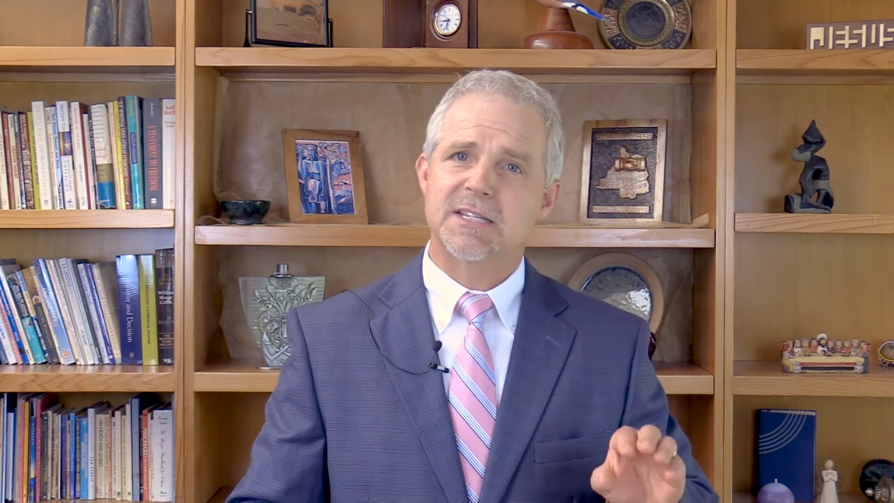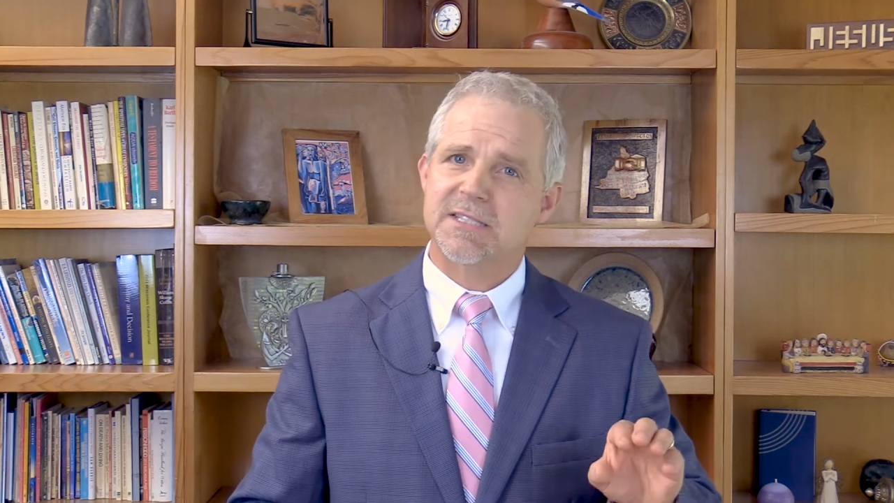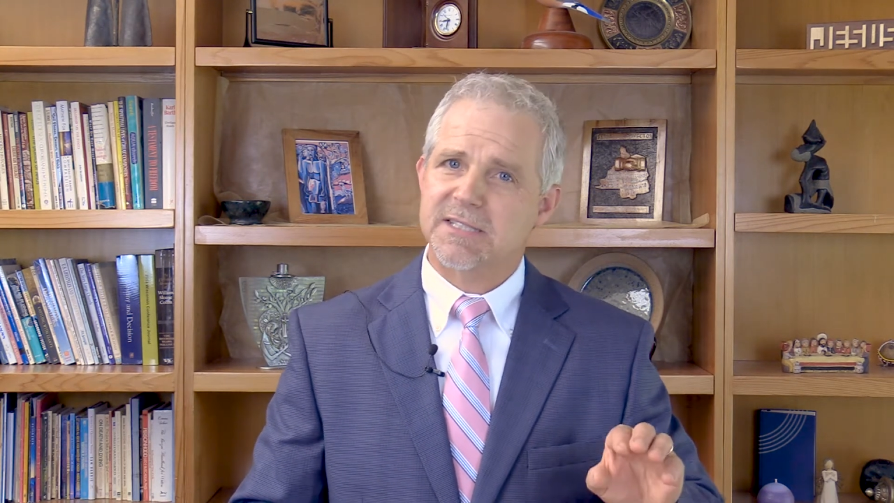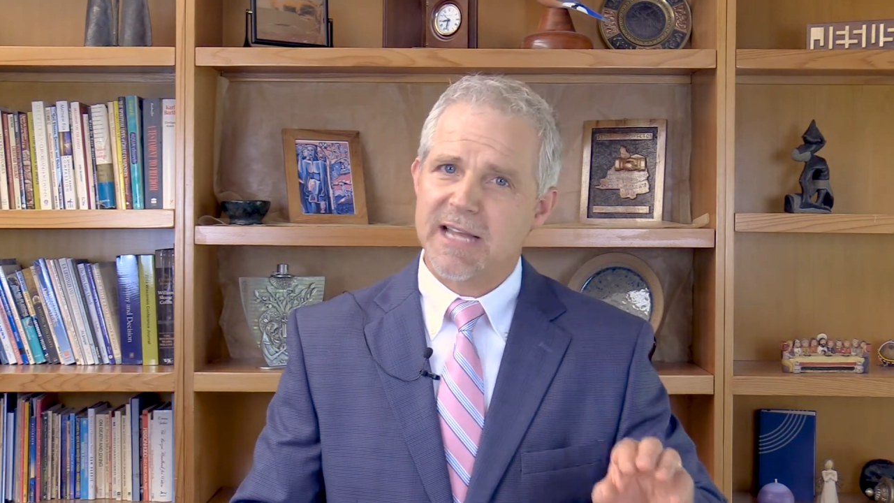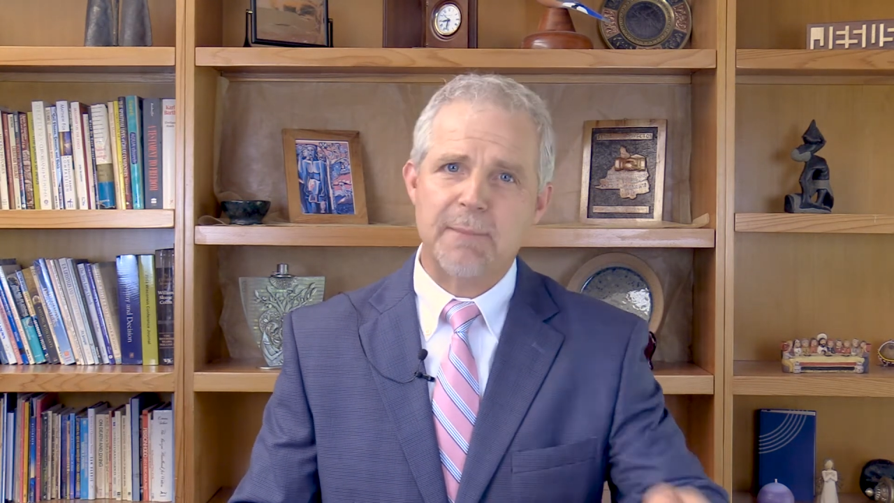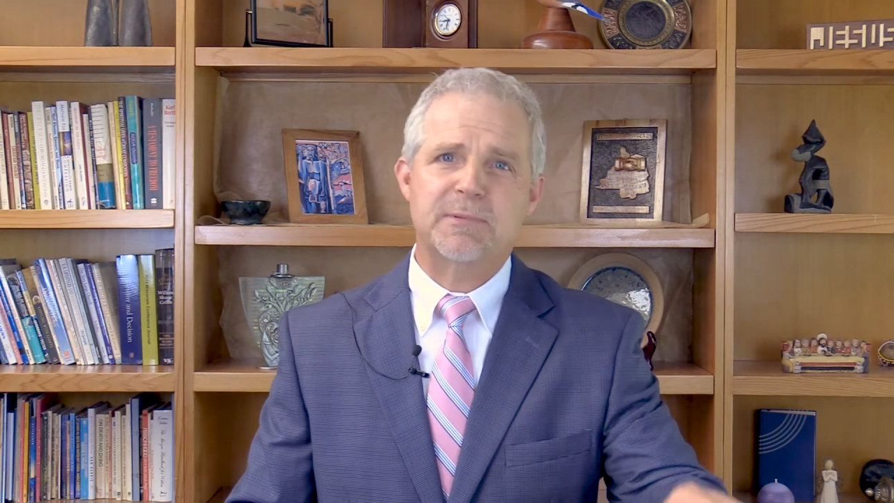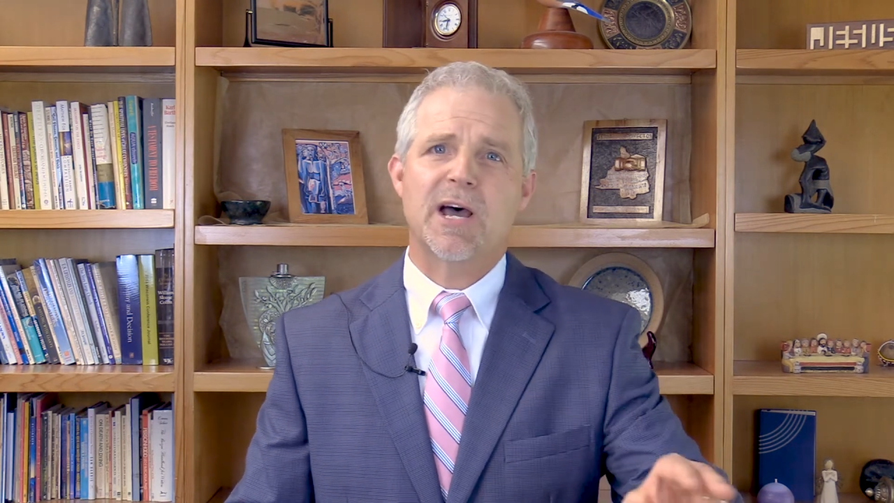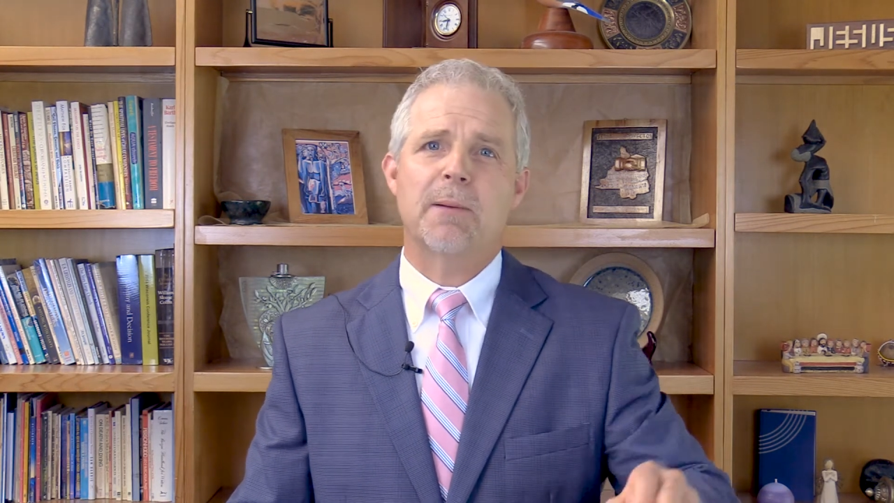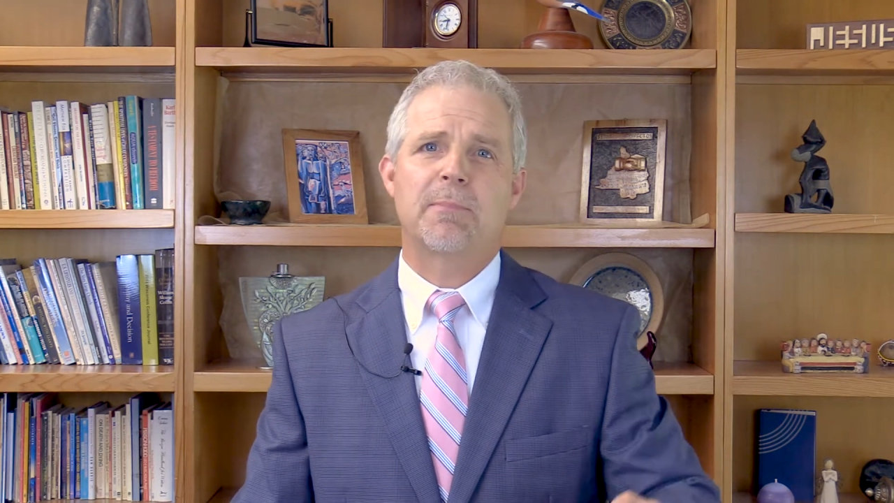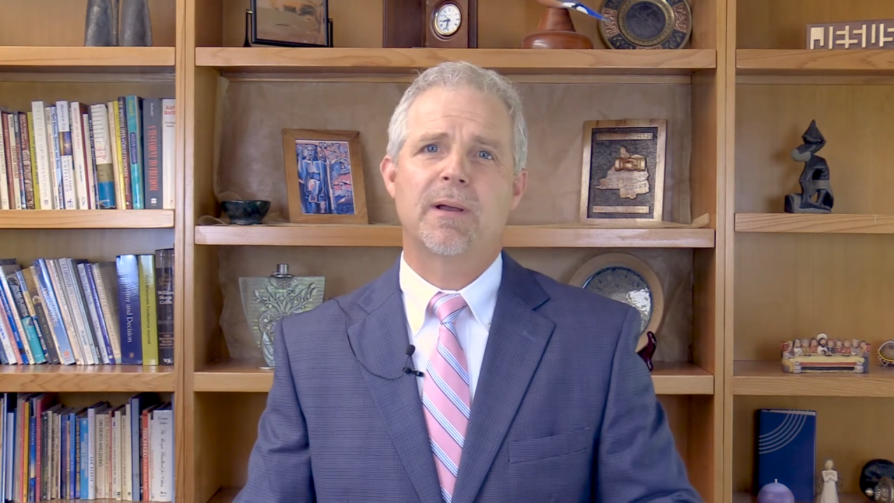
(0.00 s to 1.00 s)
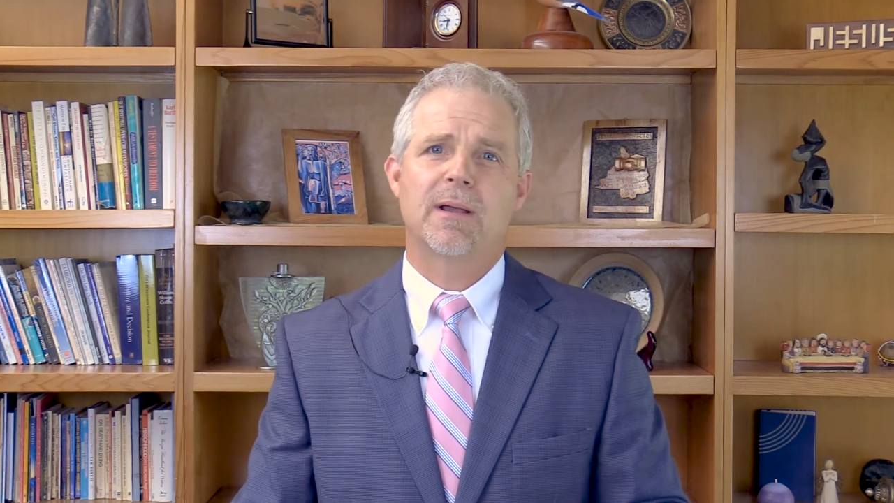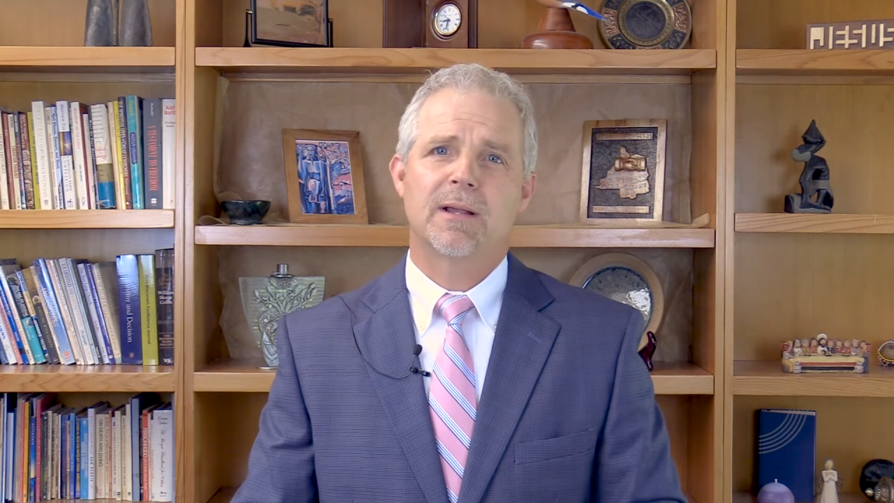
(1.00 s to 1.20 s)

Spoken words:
stepped up